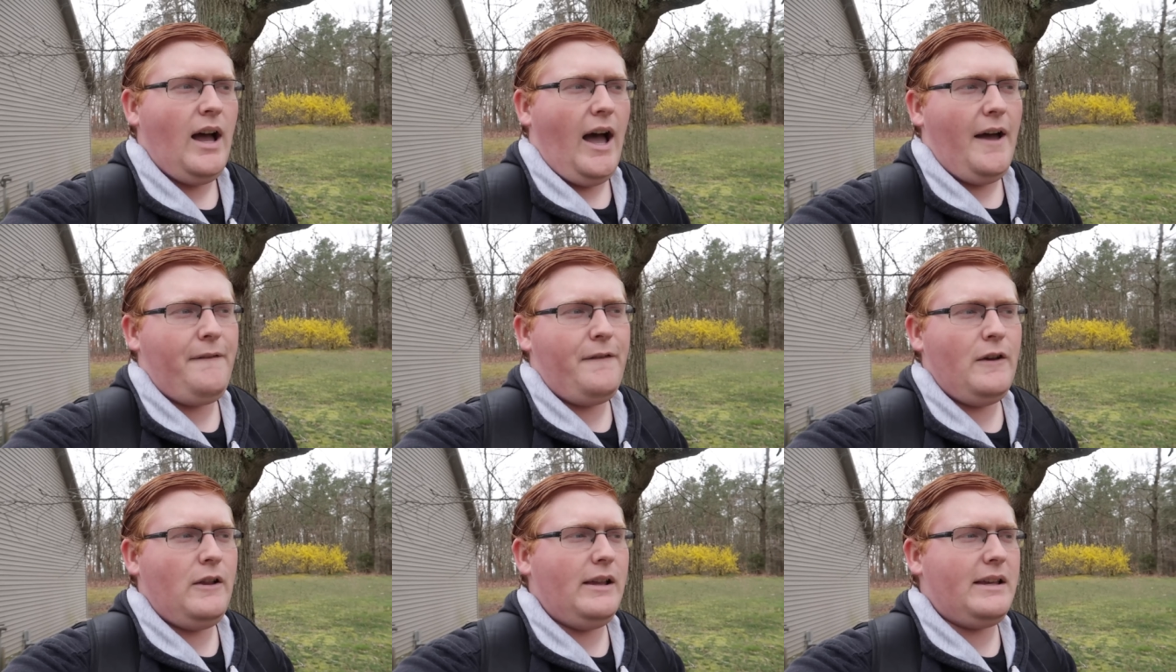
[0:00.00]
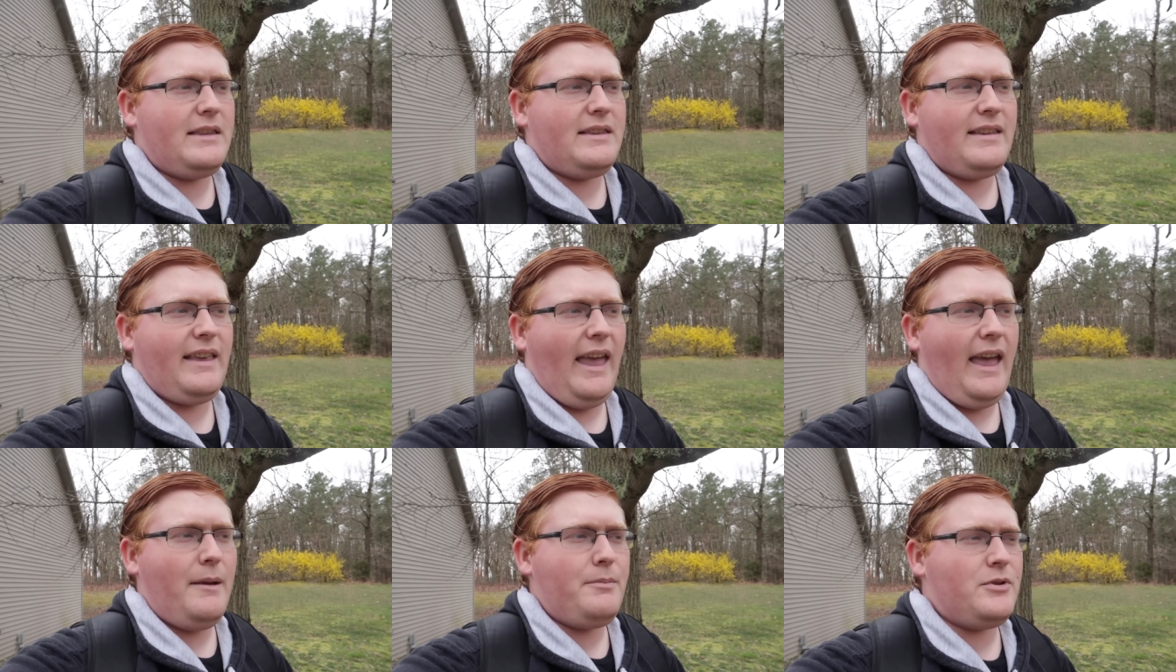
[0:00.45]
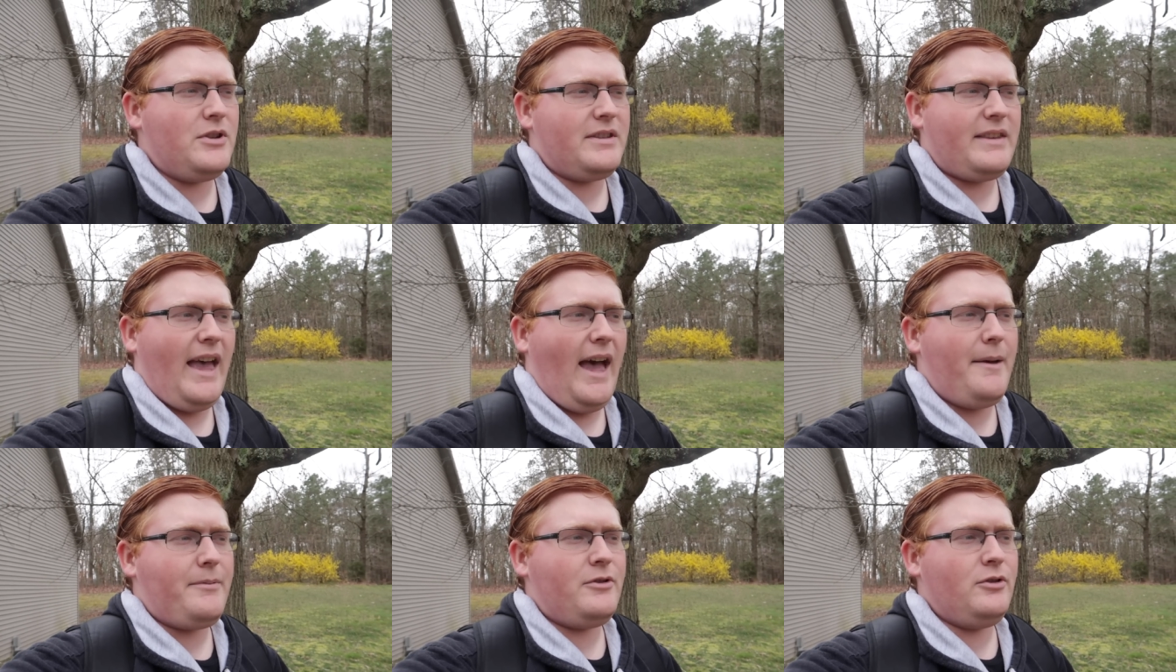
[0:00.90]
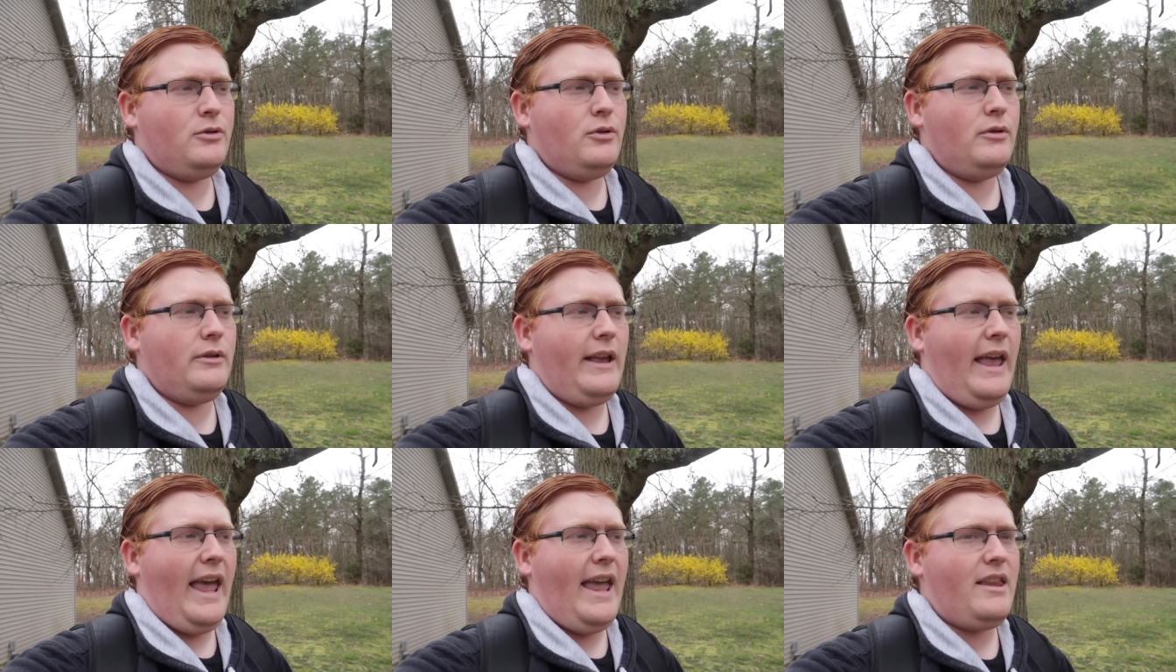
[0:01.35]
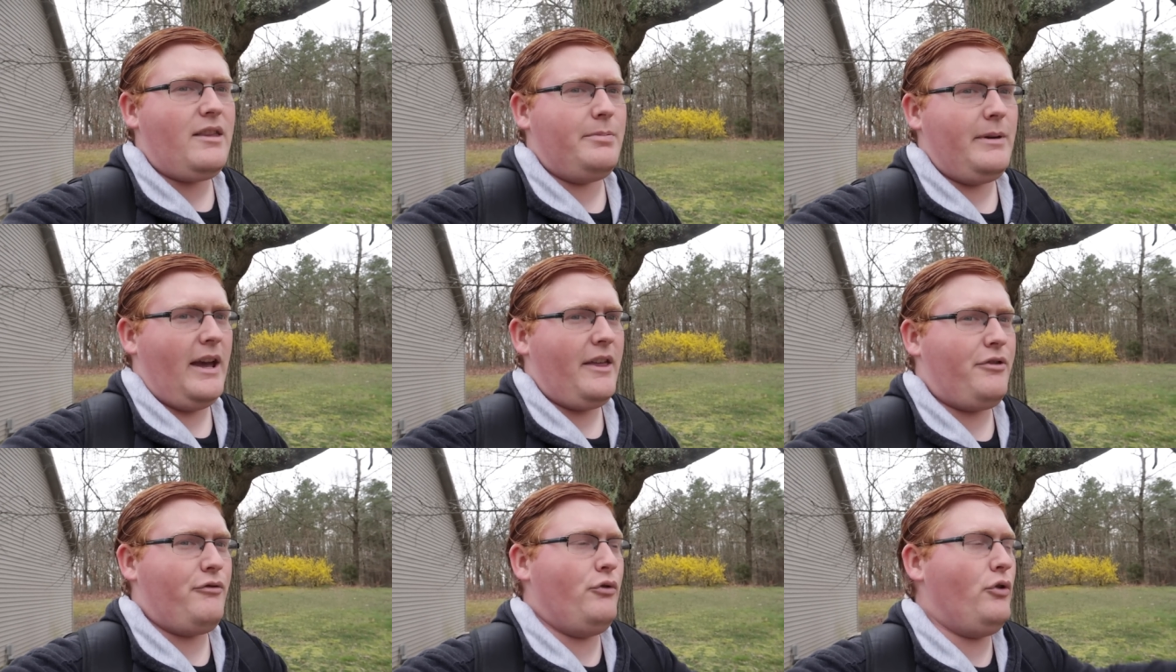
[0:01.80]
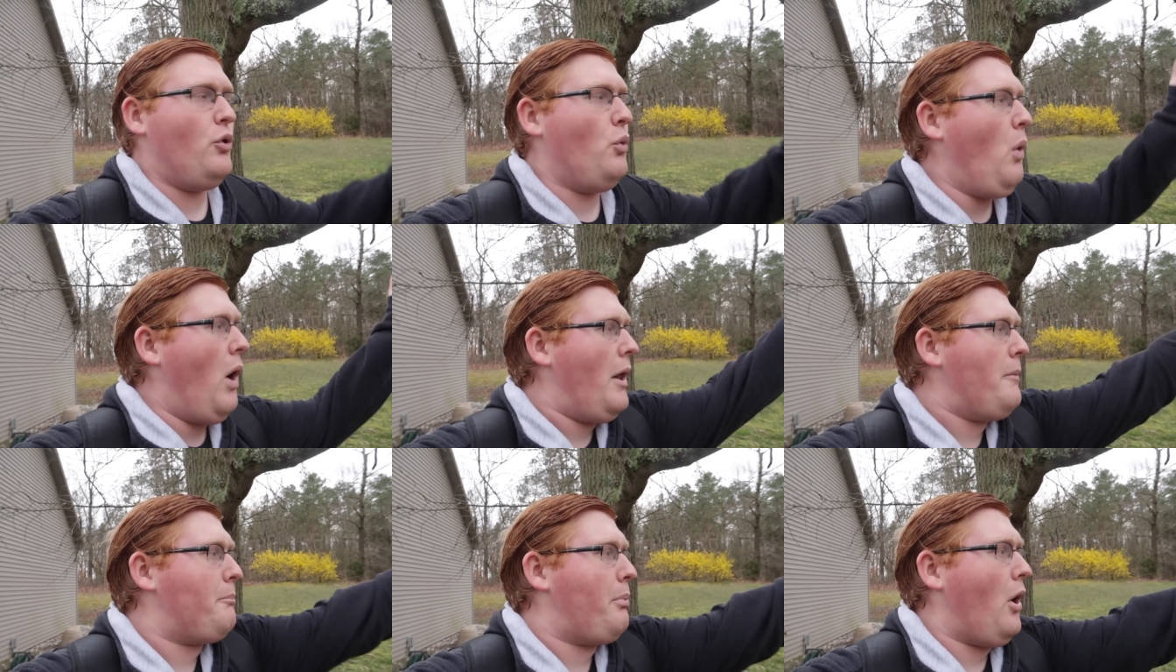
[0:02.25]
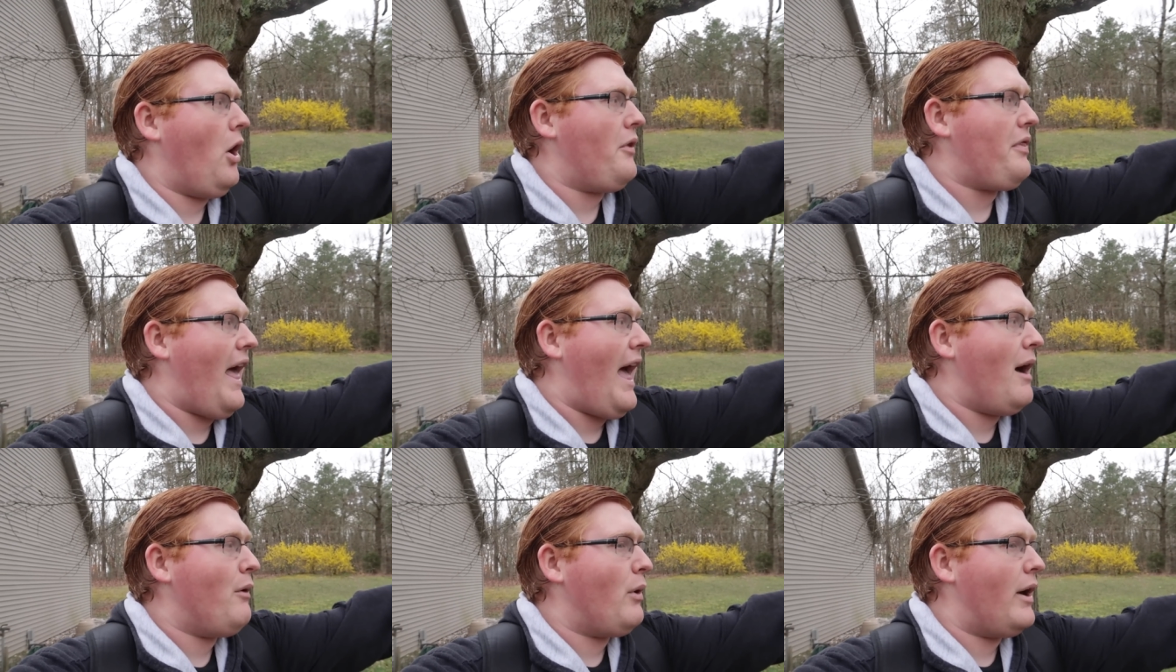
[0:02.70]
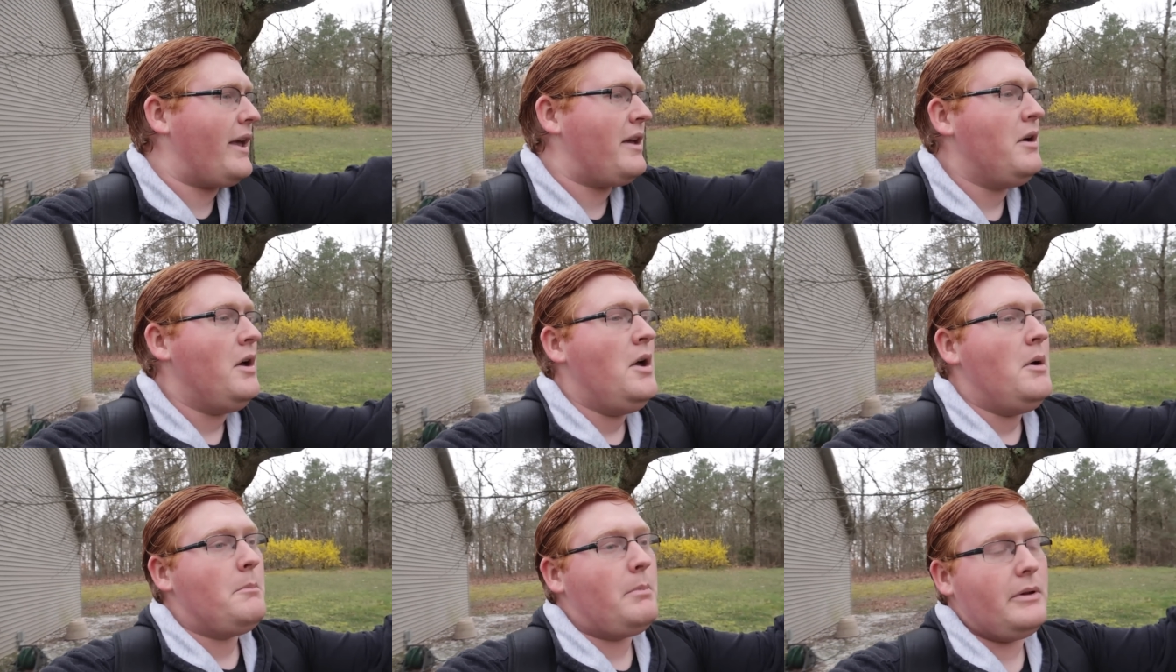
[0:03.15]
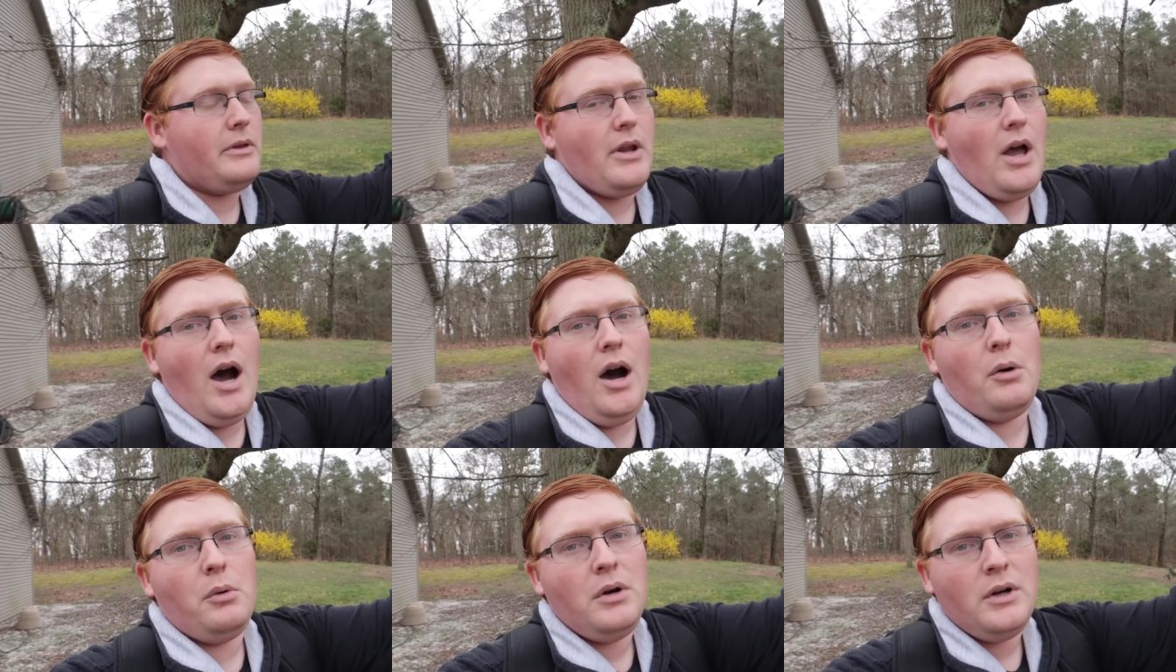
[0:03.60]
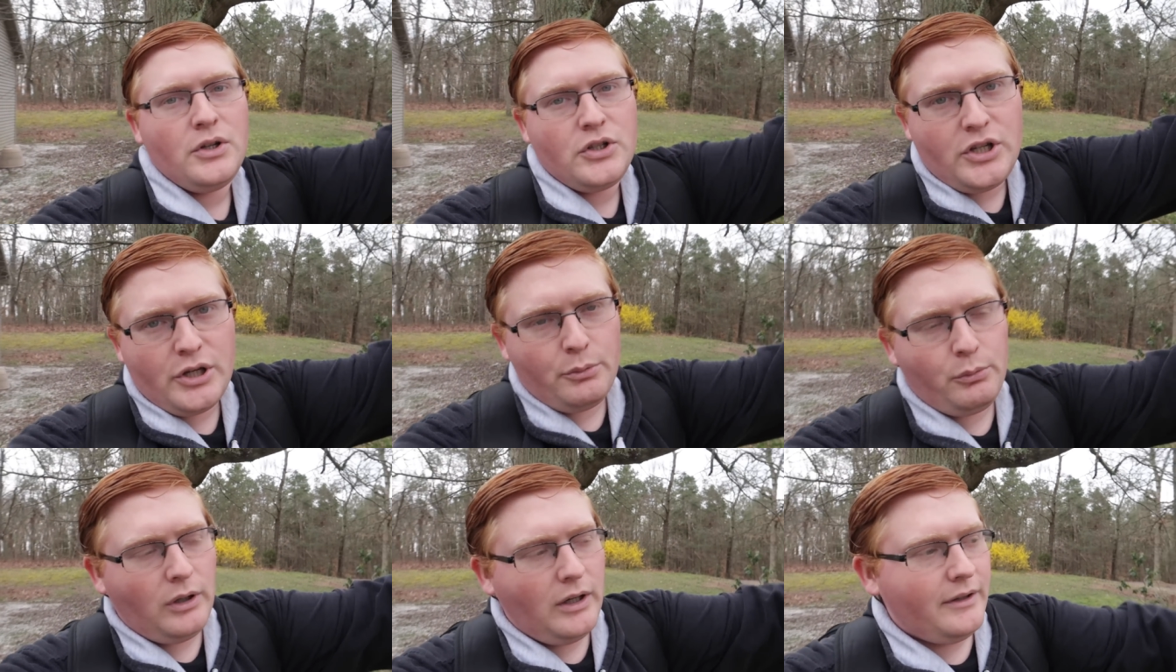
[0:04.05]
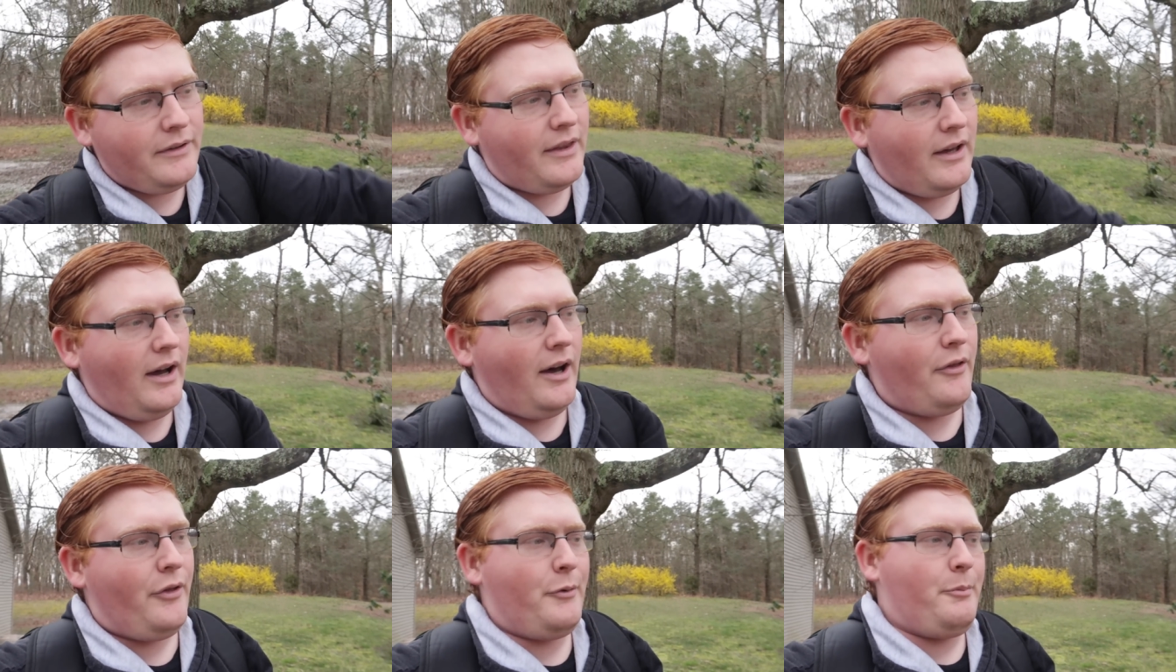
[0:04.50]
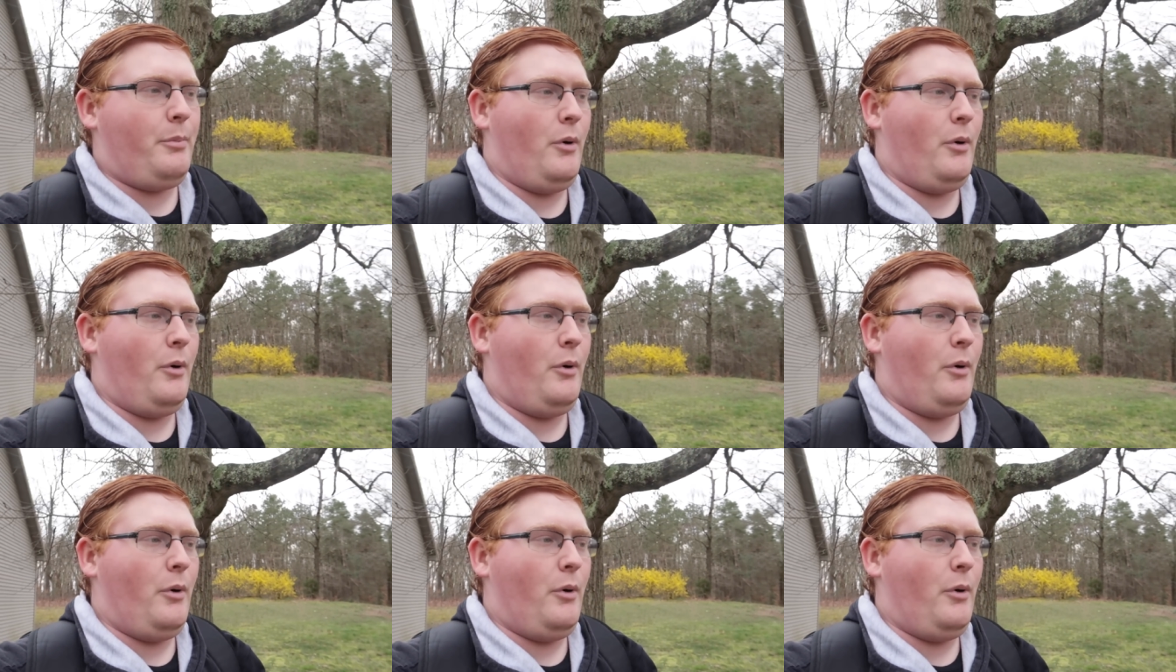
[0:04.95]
I feel like Scamp just absolutely hates me. I threw the one ball that way, but no, she wanted the other